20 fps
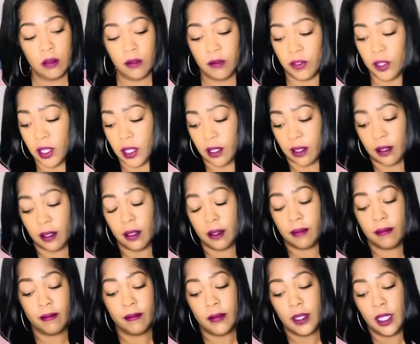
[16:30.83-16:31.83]
fucked it
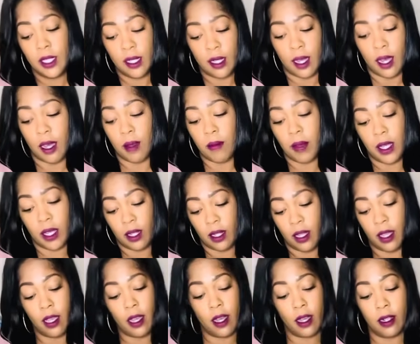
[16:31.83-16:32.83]
up. I mean, they
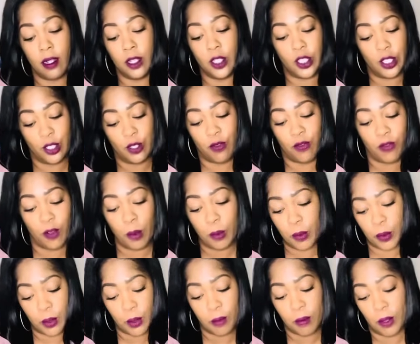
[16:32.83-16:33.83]
kind of just
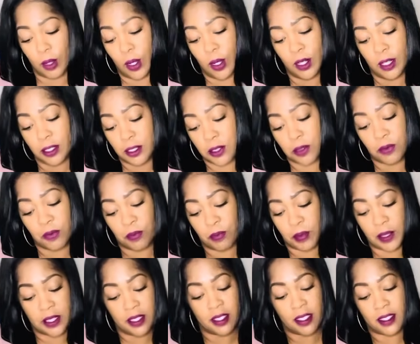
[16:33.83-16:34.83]
fumbled the ball. That's the
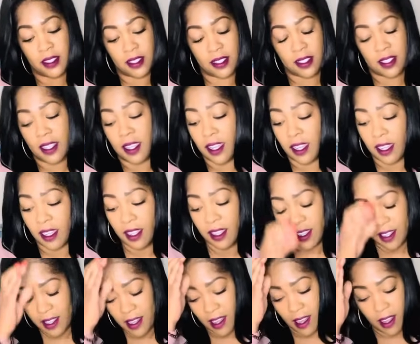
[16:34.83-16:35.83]
best I could say.
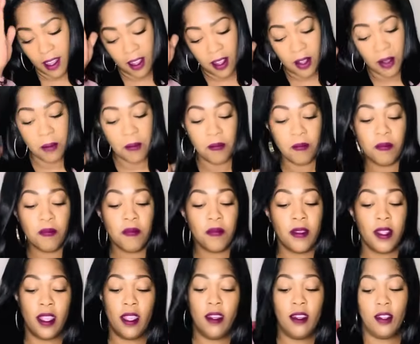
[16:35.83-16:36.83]
Um,
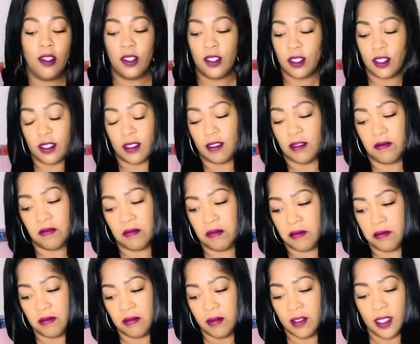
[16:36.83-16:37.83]
and there's,
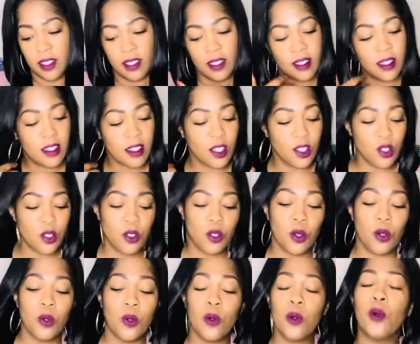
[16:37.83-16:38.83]
there's
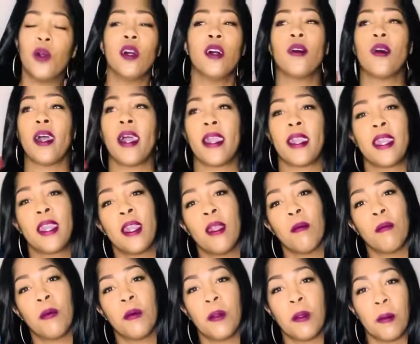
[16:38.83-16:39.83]
no, I
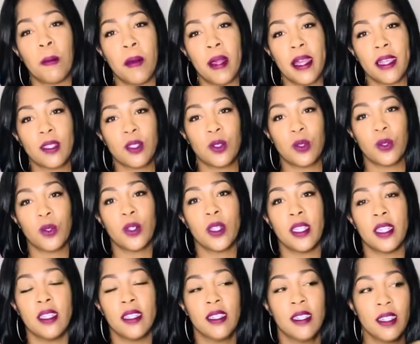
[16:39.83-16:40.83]
can't pull a
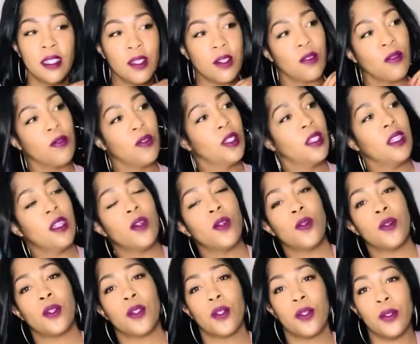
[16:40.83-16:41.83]
backstory really
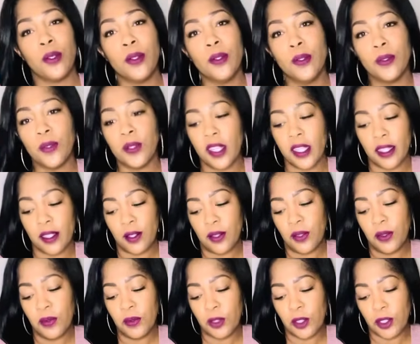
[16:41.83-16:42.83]
on you. Like,
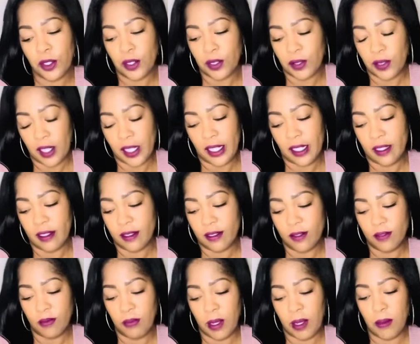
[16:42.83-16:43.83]
you were like,
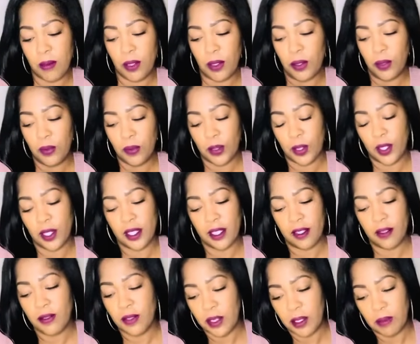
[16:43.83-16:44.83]
maybe you weren't
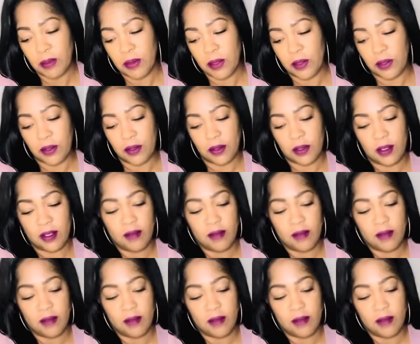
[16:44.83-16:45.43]
giving them the